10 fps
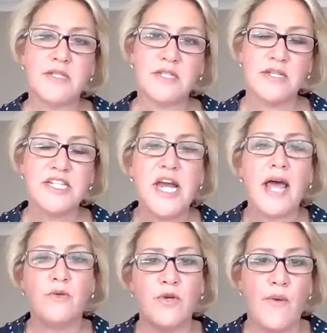to
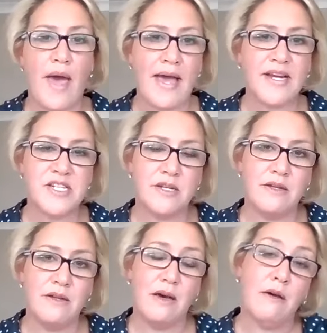channel your
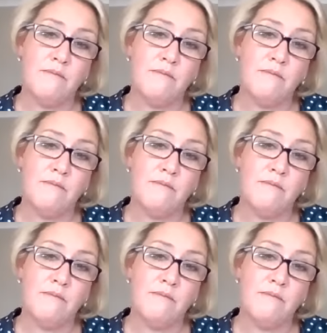action uh,